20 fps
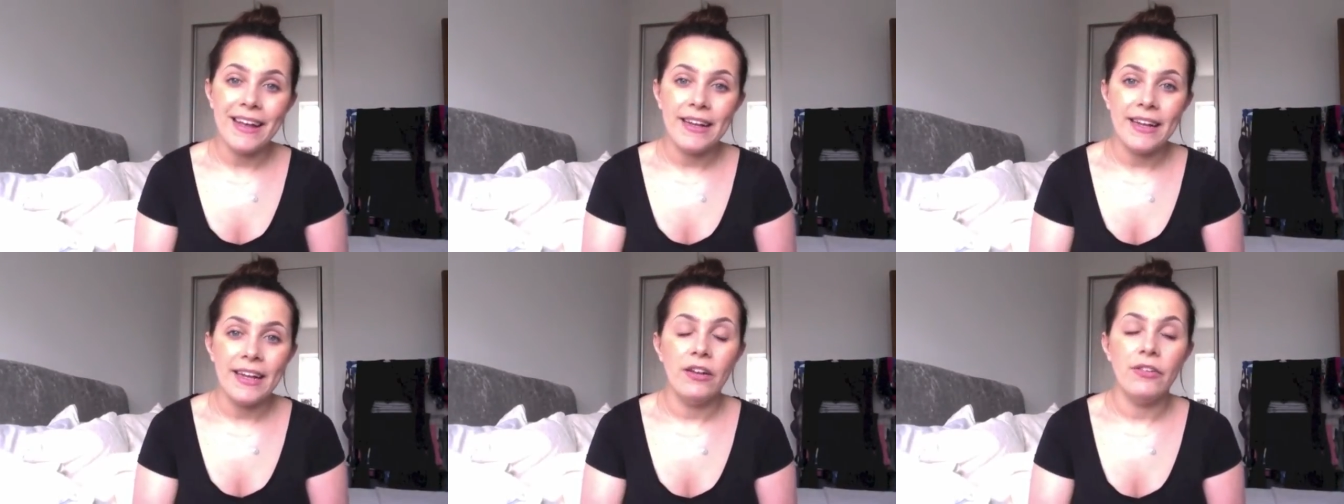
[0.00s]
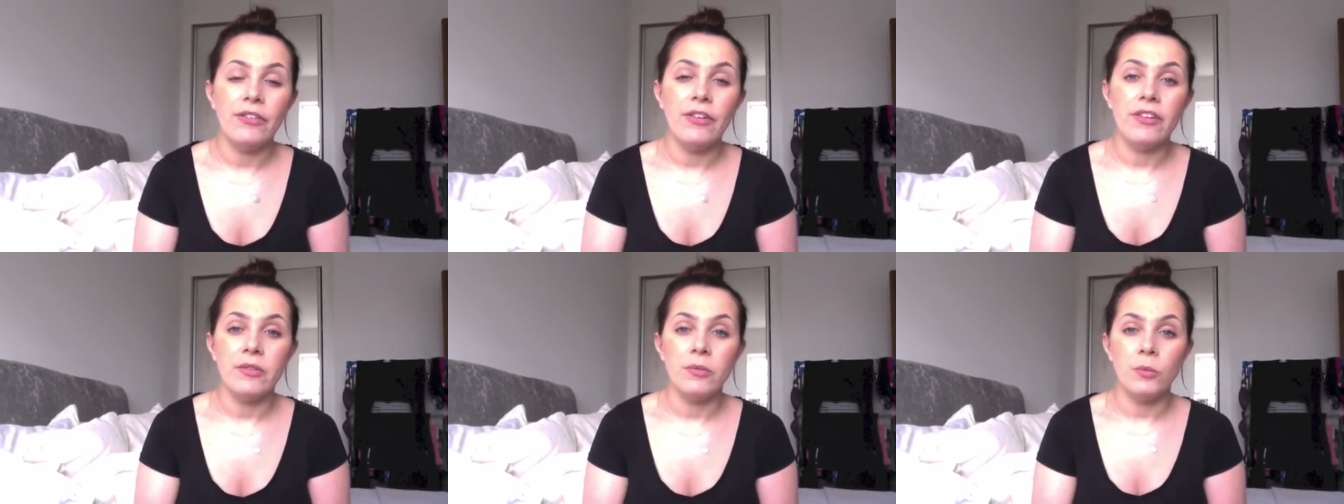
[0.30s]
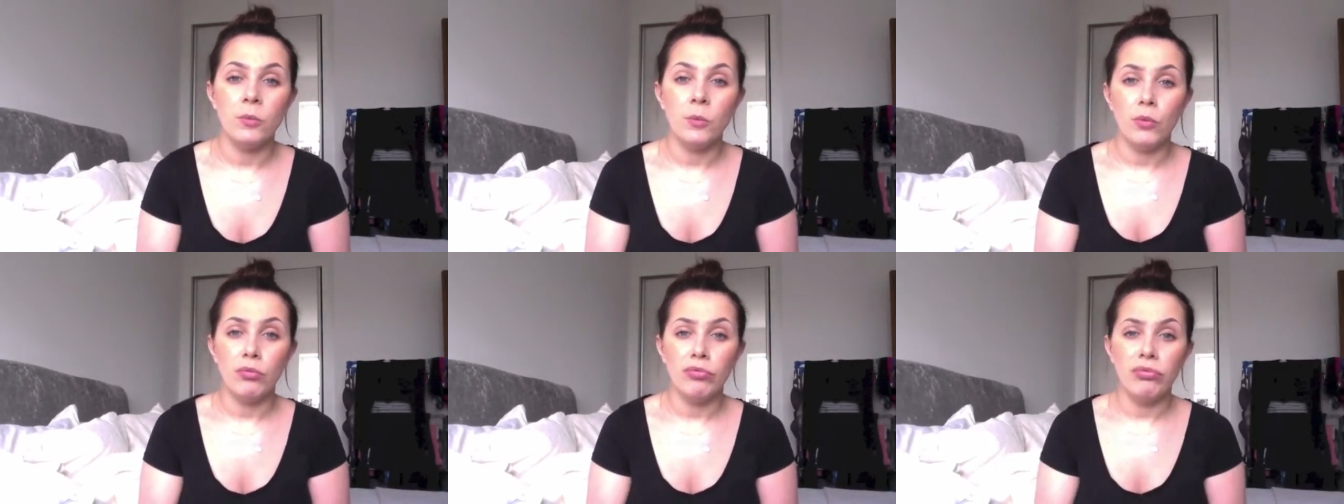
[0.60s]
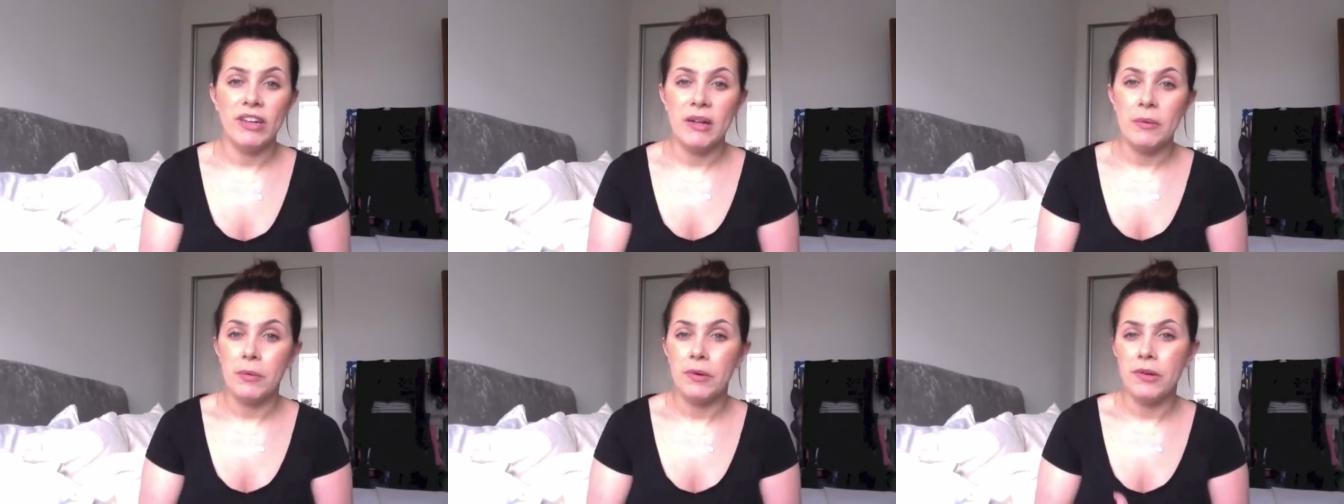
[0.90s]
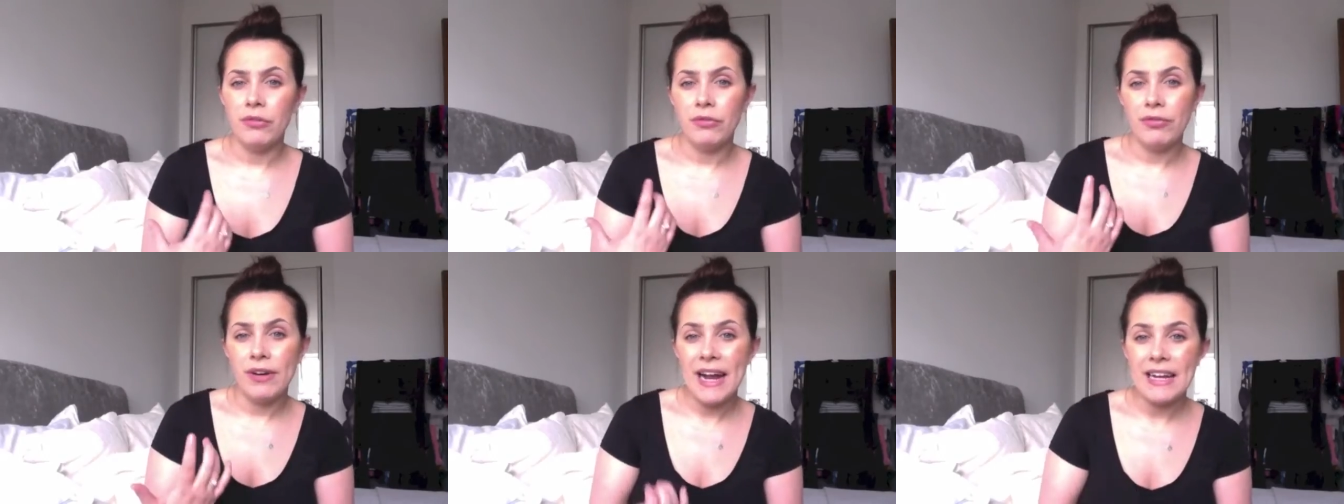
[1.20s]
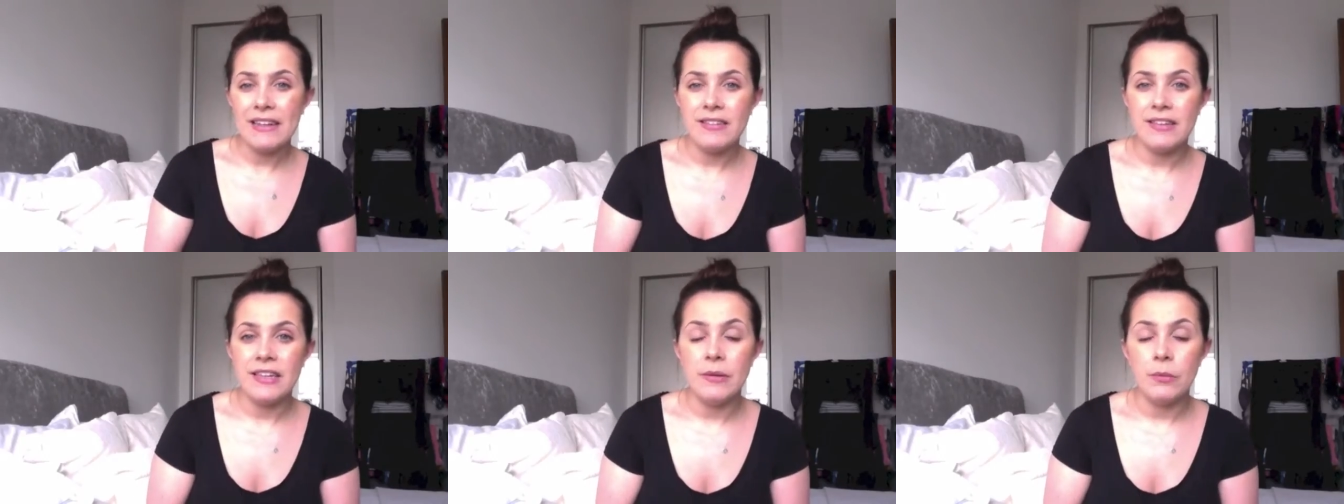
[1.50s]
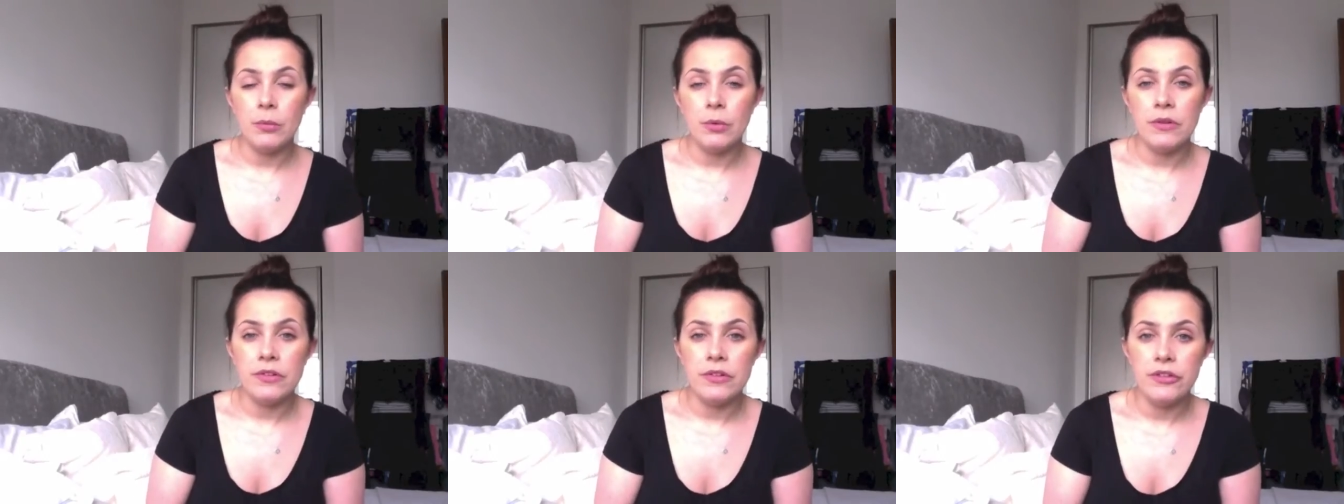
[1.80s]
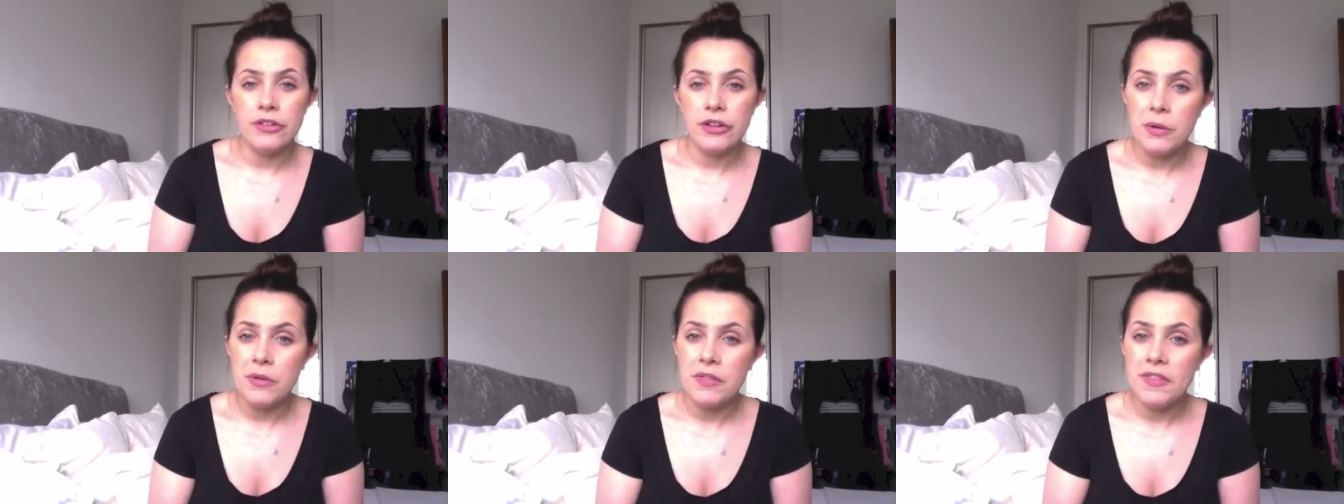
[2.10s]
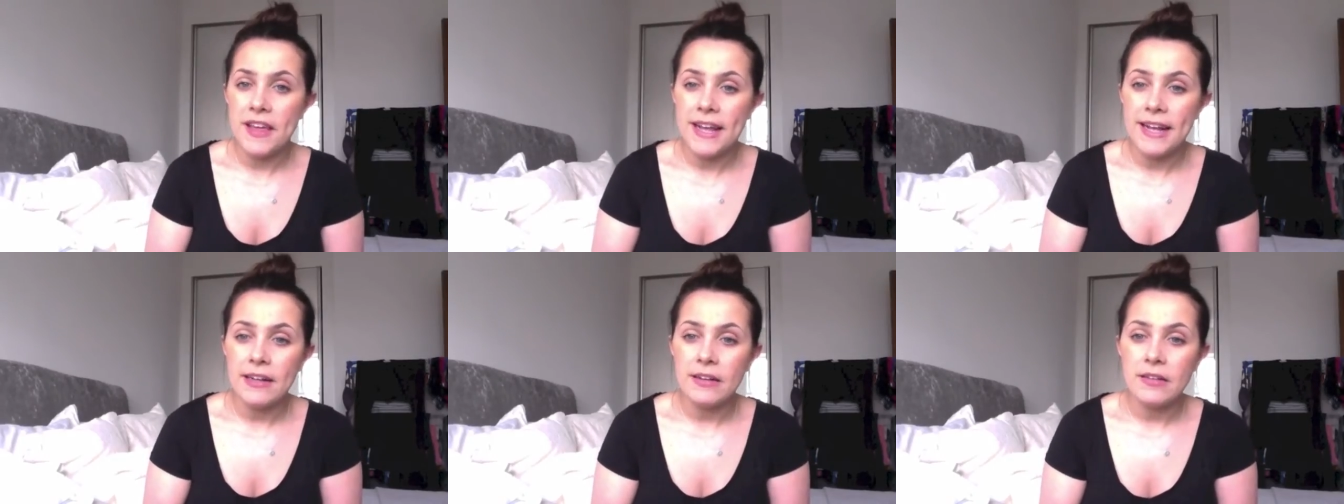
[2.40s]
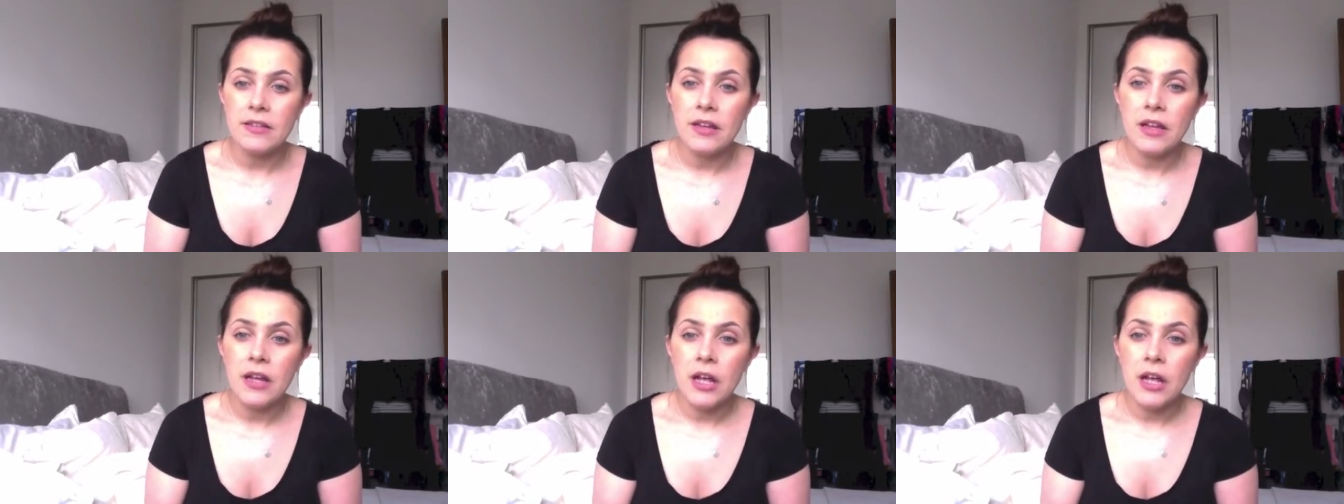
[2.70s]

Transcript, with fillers: and he doesn't really want to rest and he wants to do things.